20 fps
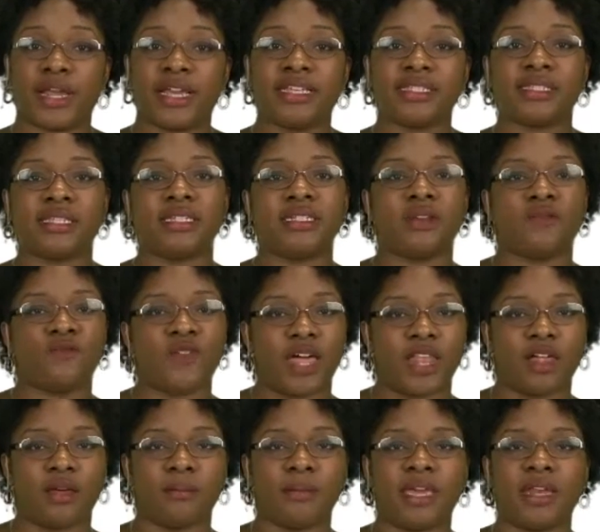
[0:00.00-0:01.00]
is the
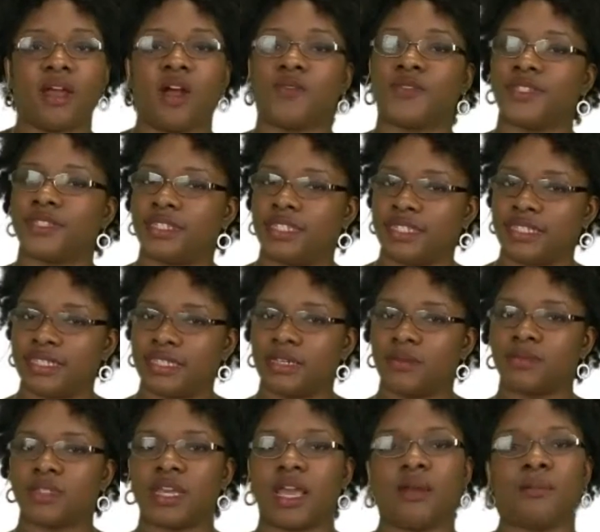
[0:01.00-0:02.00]
development of
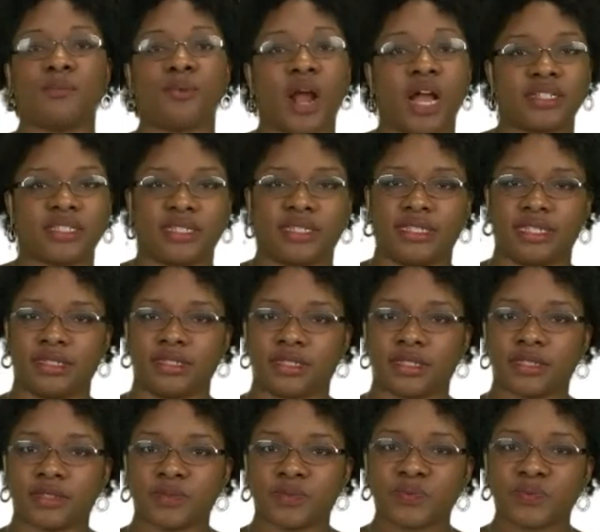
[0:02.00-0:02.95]
systems and processes.